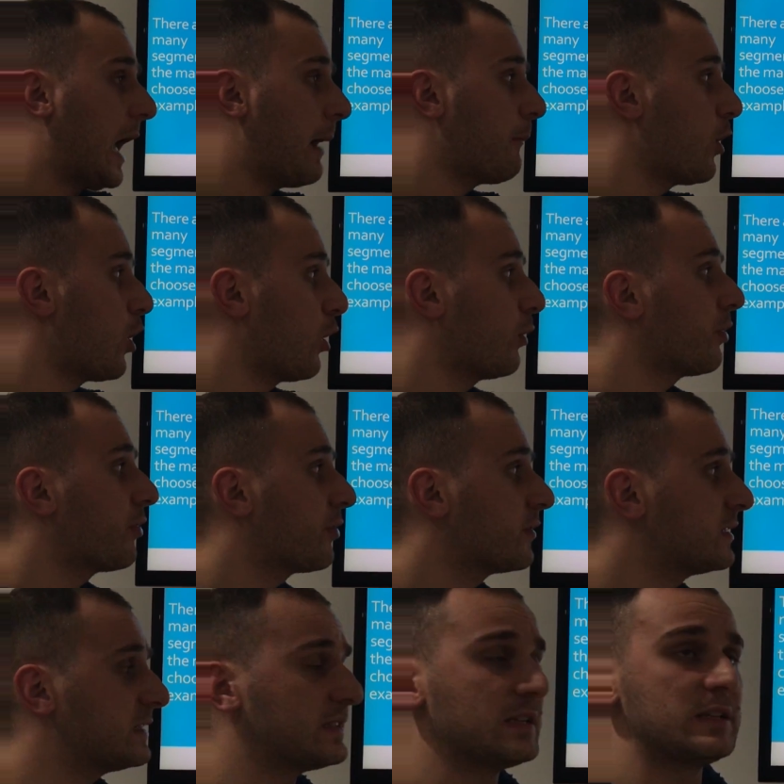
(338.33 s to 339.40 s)
heart
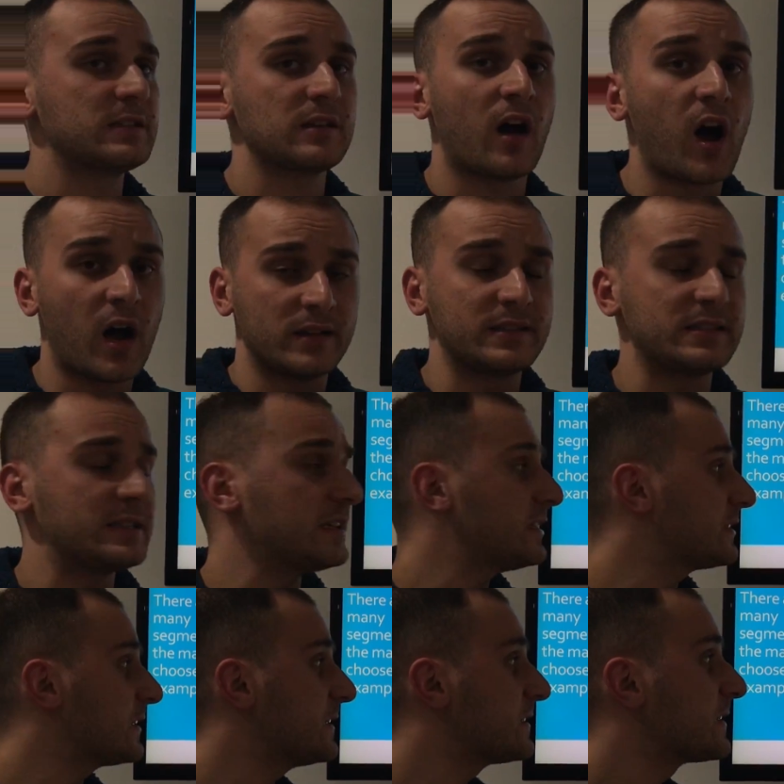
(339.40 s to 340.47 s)

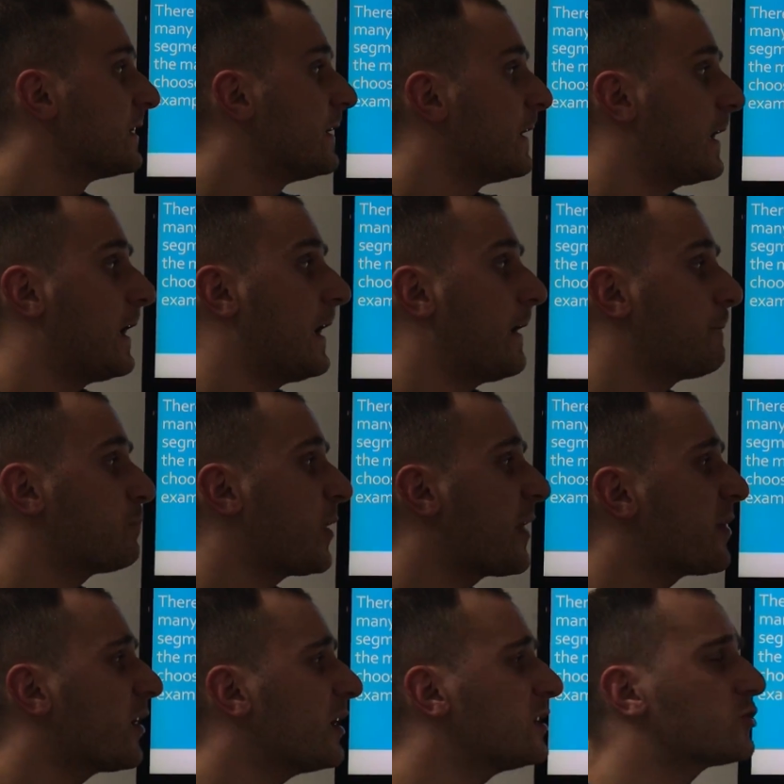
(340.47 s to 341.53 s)
diseases,
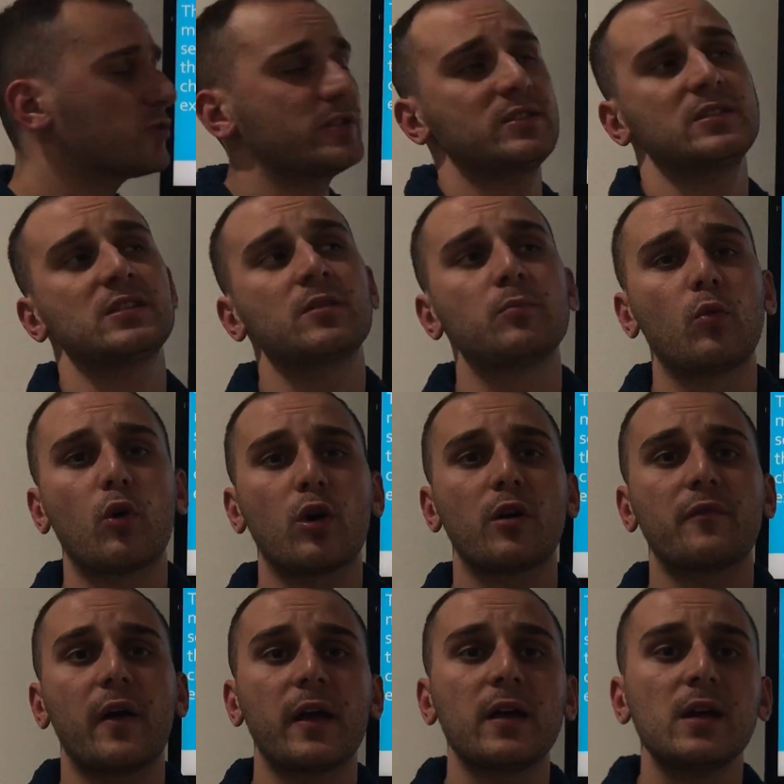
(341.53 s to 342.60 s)
and they're interested in more
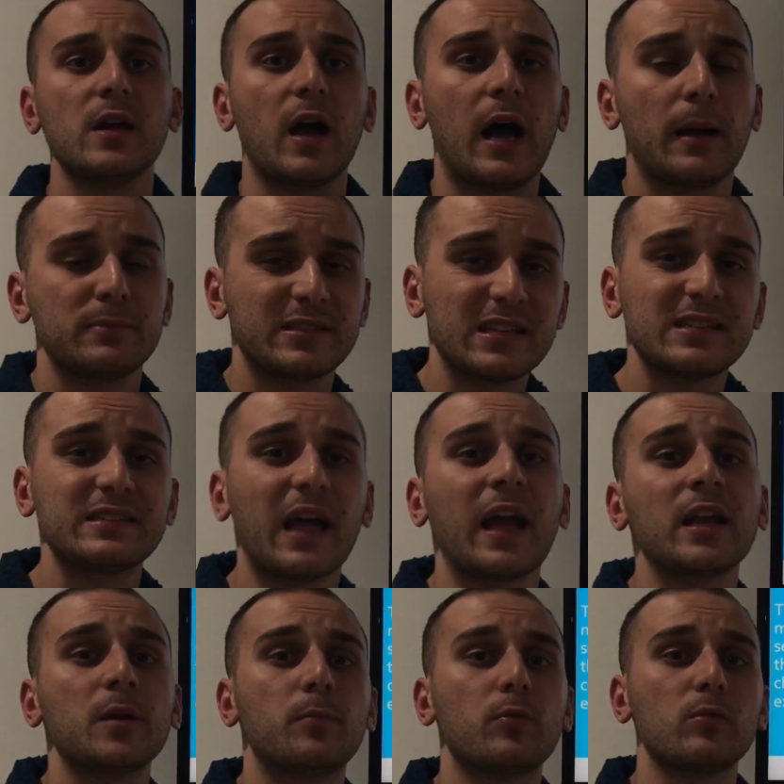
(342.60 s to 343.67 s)
of a
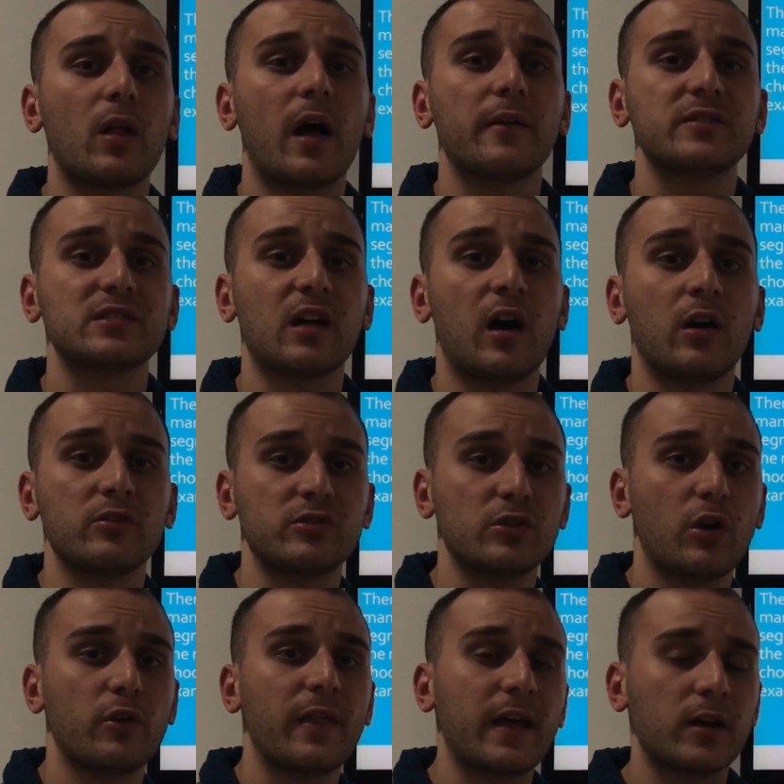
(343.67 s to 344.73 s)
sustainable lifestyles.
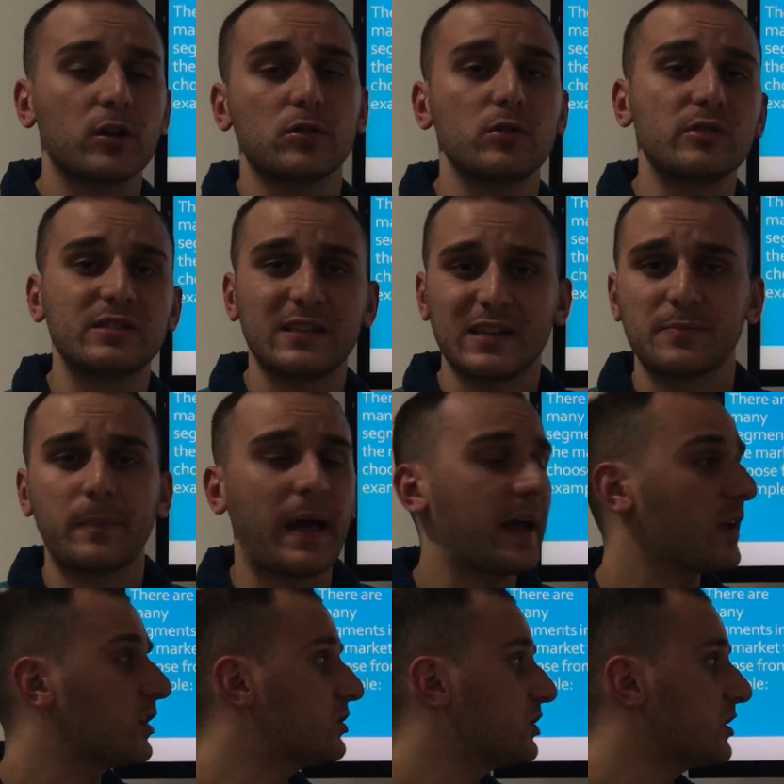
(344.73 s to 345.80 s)
That includes less
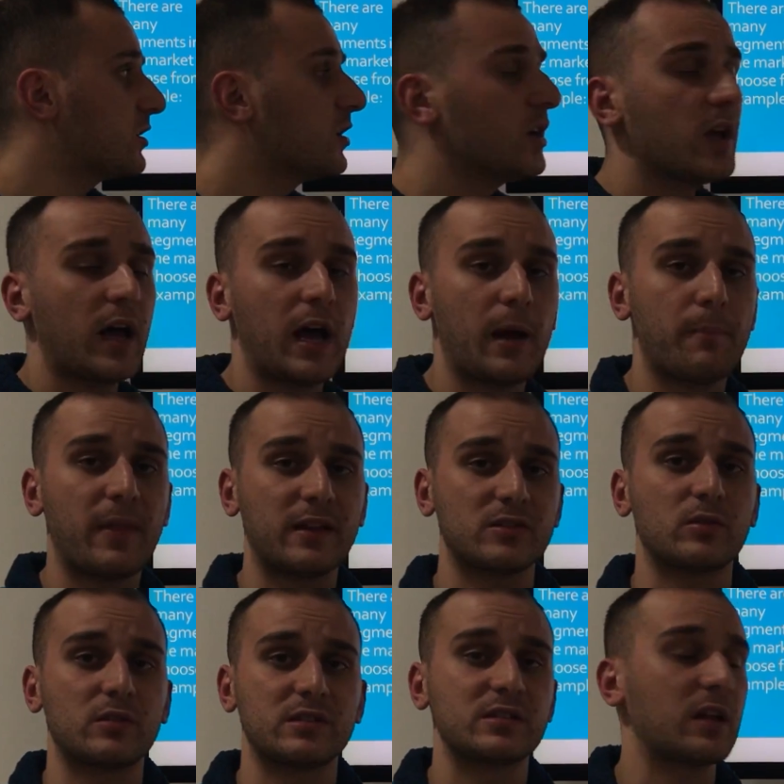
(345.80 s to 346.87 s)
packaging, that
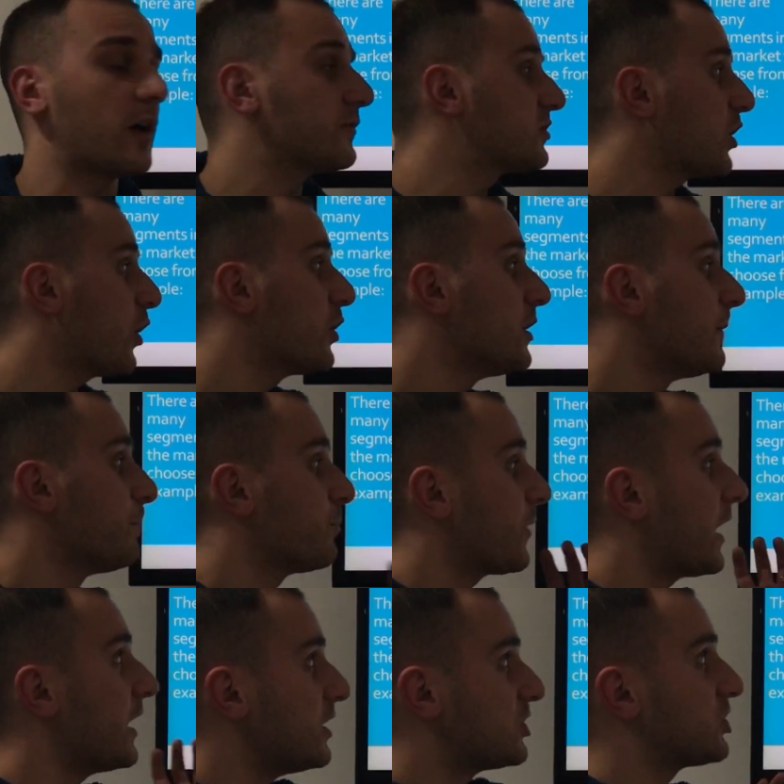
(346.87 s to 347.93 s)
sort of stuff. So
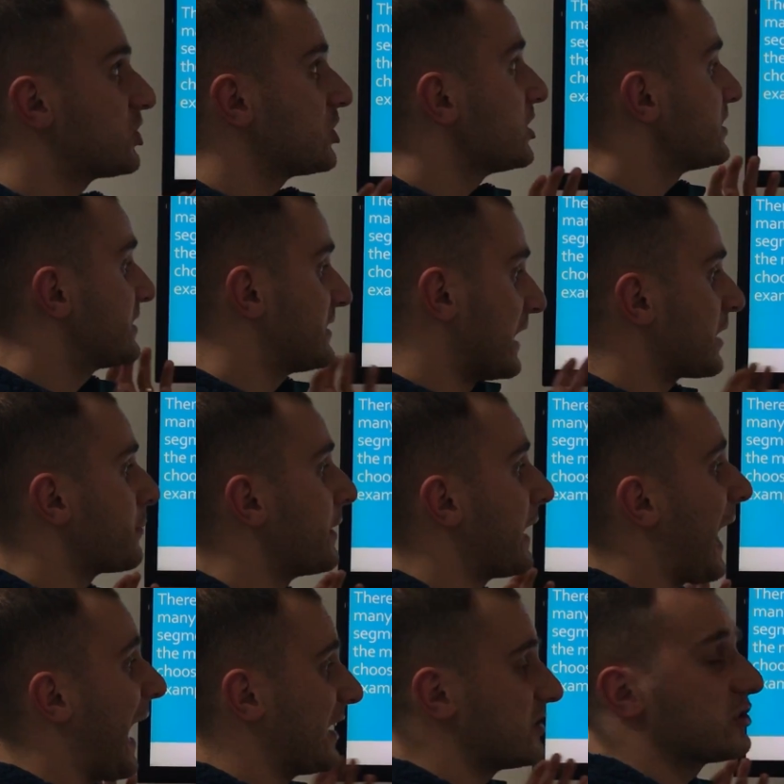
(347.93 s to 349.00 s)
each segment
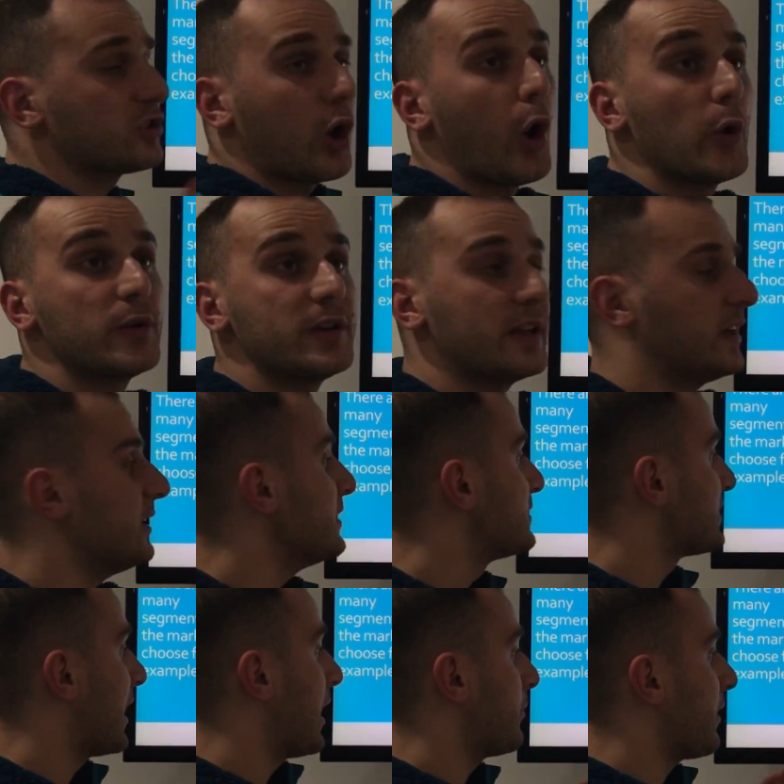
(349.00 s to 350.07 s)
has its own
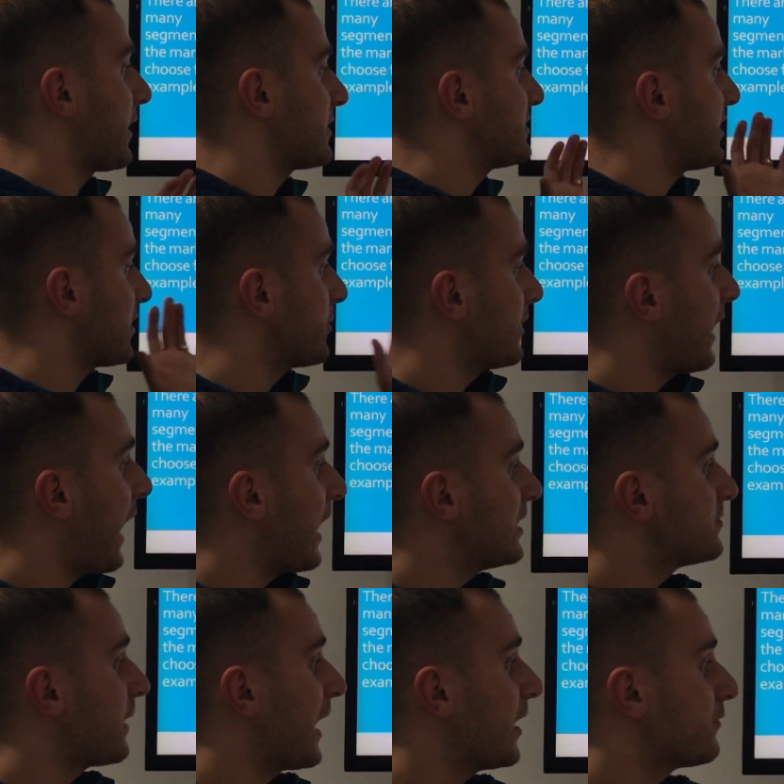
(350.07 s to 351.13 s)
needs. Like segment
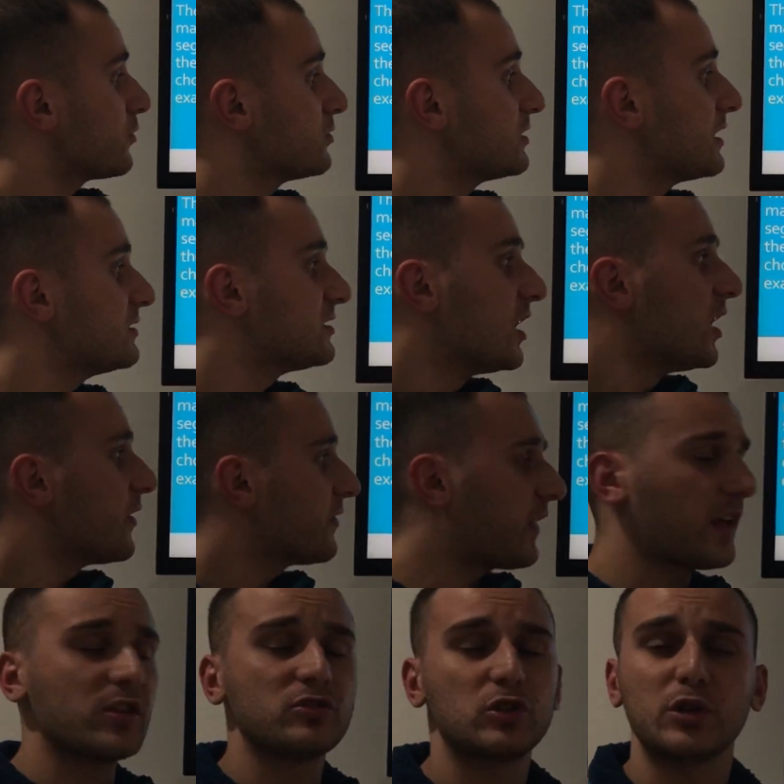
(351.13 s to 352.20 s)
A's behavioral needs,
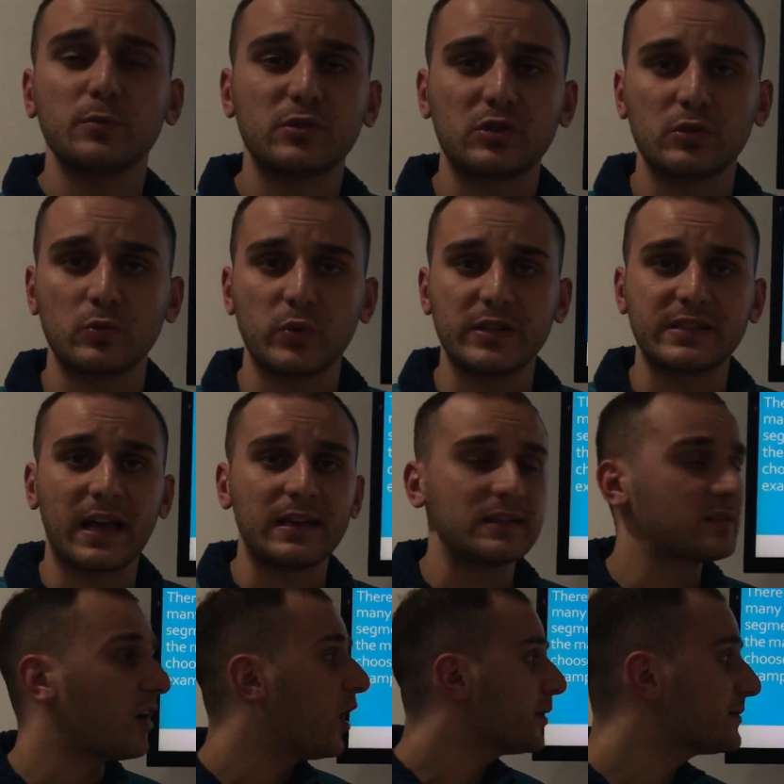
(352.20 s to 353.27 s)
they consume sweets
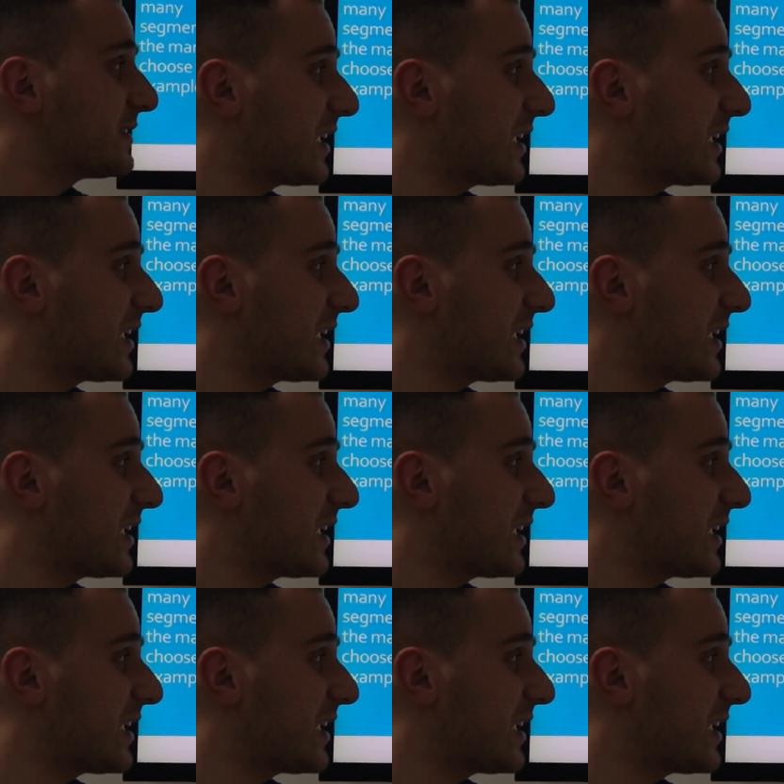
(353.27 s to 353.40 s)
anytime.